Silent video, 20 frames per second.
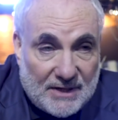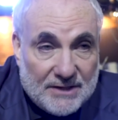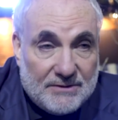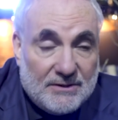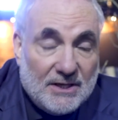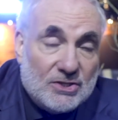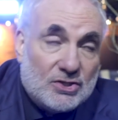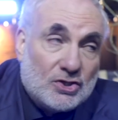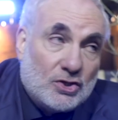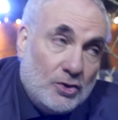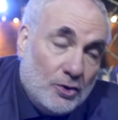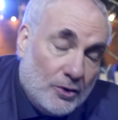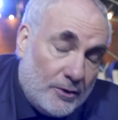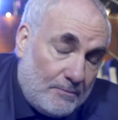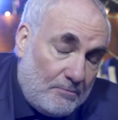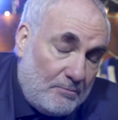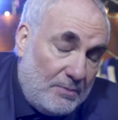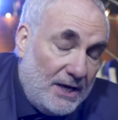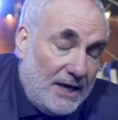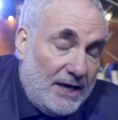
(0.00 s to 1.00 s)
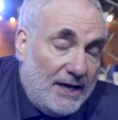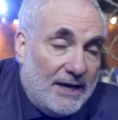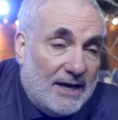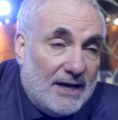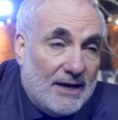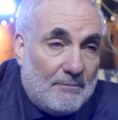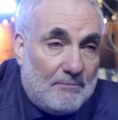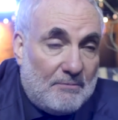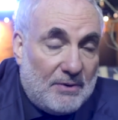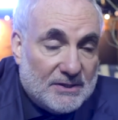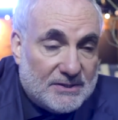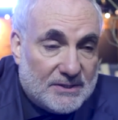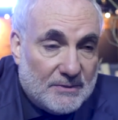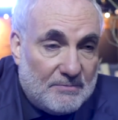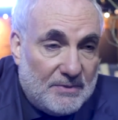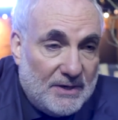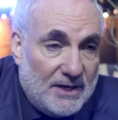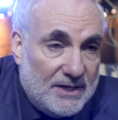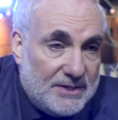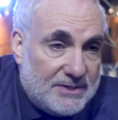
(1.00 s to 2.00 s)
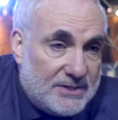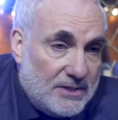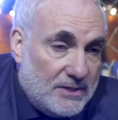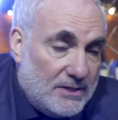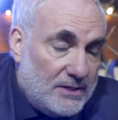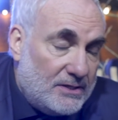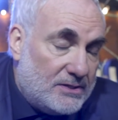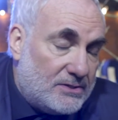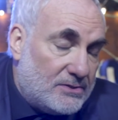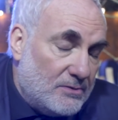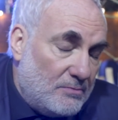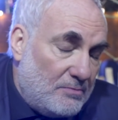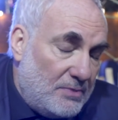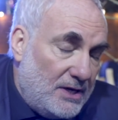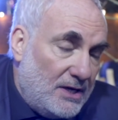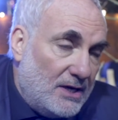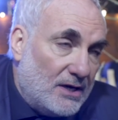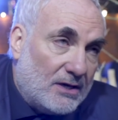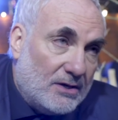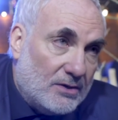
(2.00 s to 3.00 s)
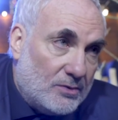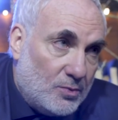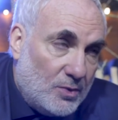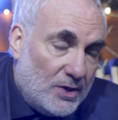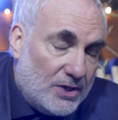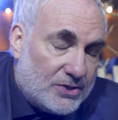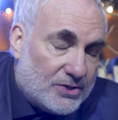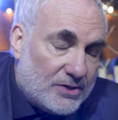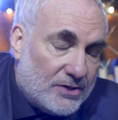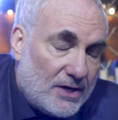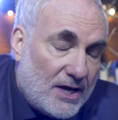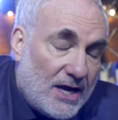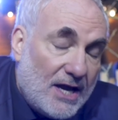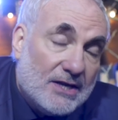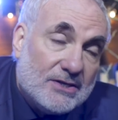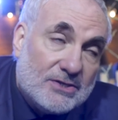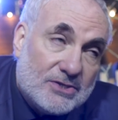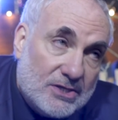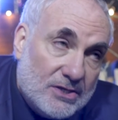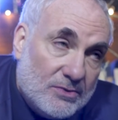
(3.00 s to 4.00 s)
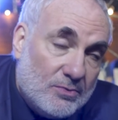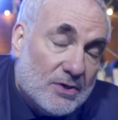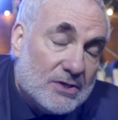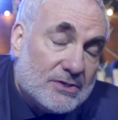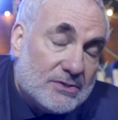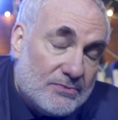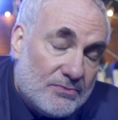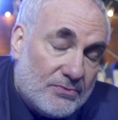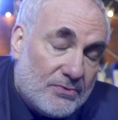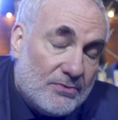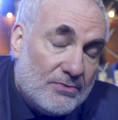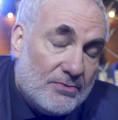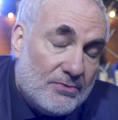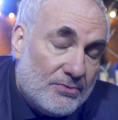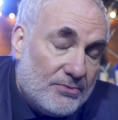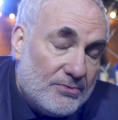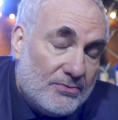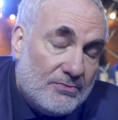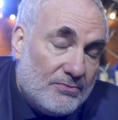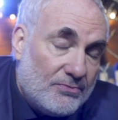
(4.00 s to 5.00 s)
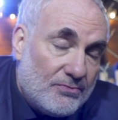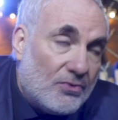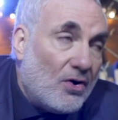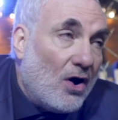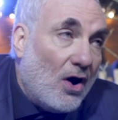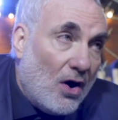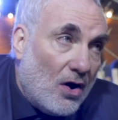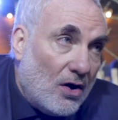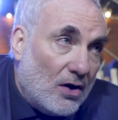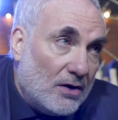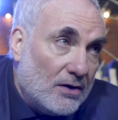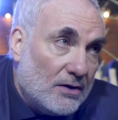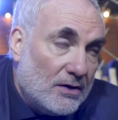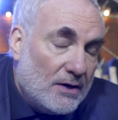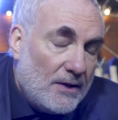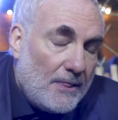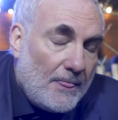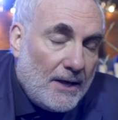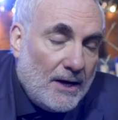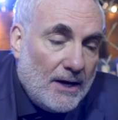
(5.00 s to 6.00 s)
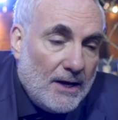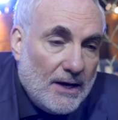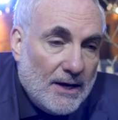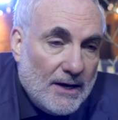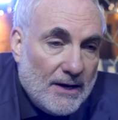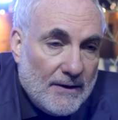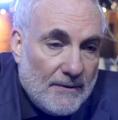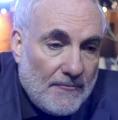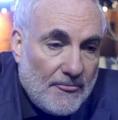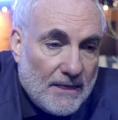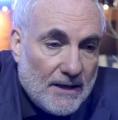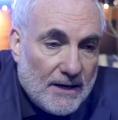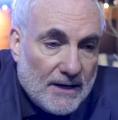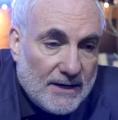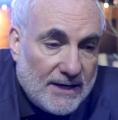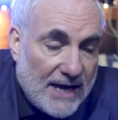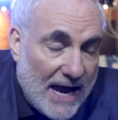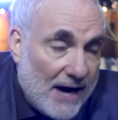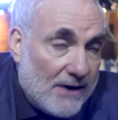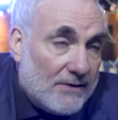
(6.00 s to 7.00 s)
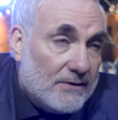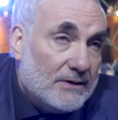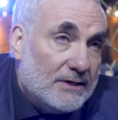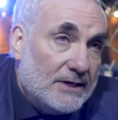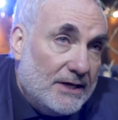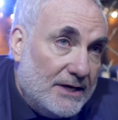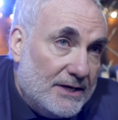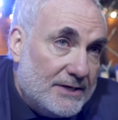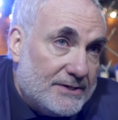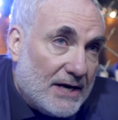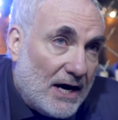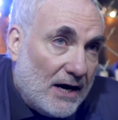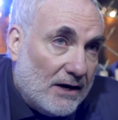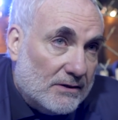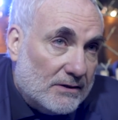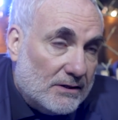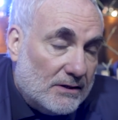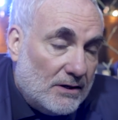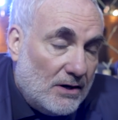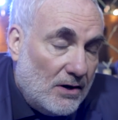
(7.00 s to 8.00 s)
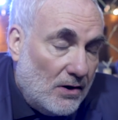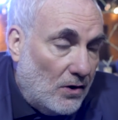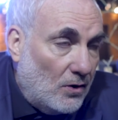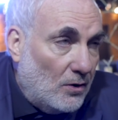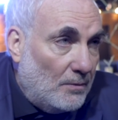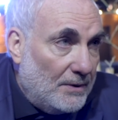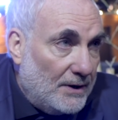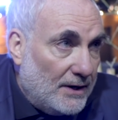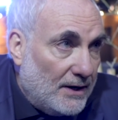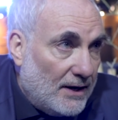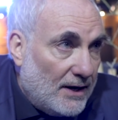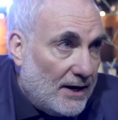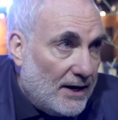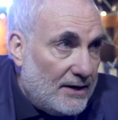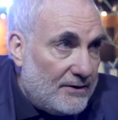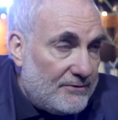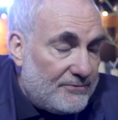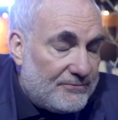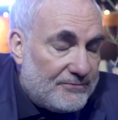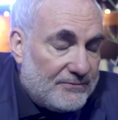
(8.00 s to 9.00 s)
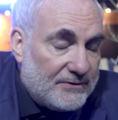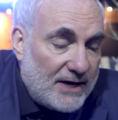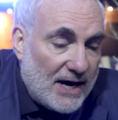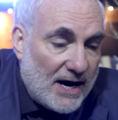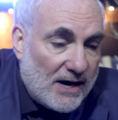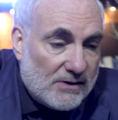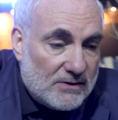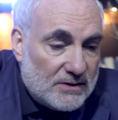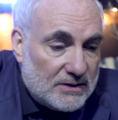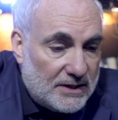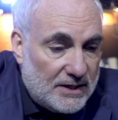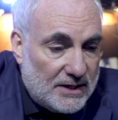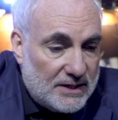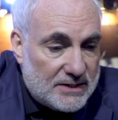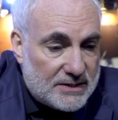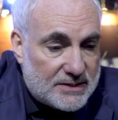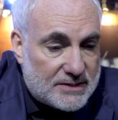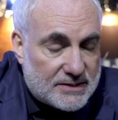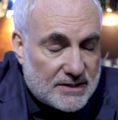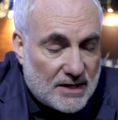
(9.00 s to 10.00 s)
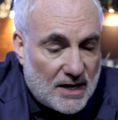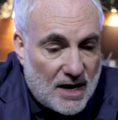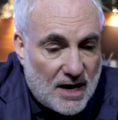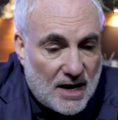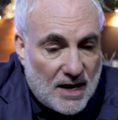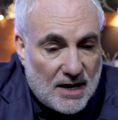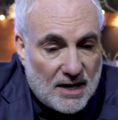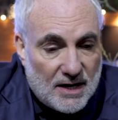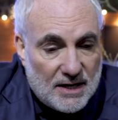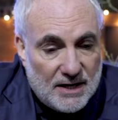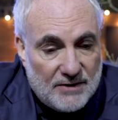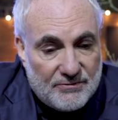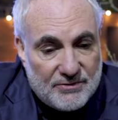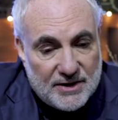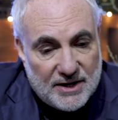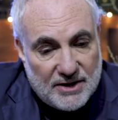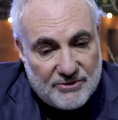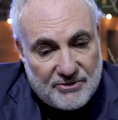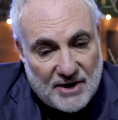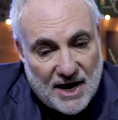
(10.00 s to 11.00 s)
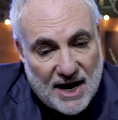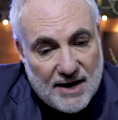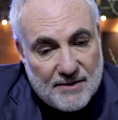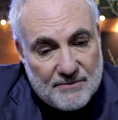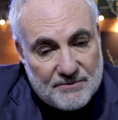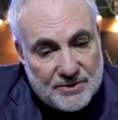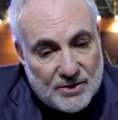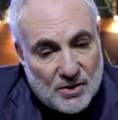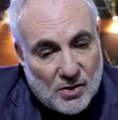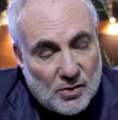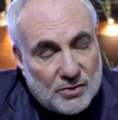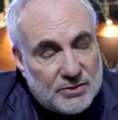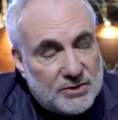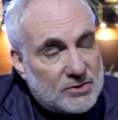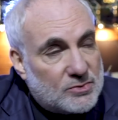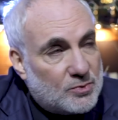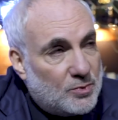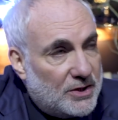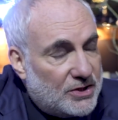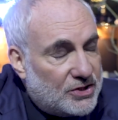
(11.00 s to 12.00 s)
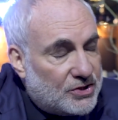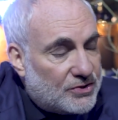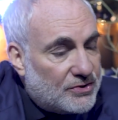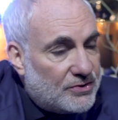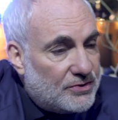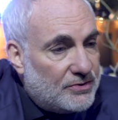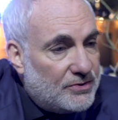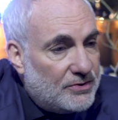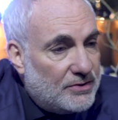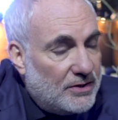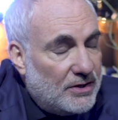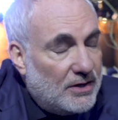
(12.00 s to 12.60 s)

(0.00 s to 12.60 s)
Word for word: this could be a possibility to be a good Witcher. And she wasn't wrong. Geralt is our hope in life. Geralt is, even if I am the oldest Witcher,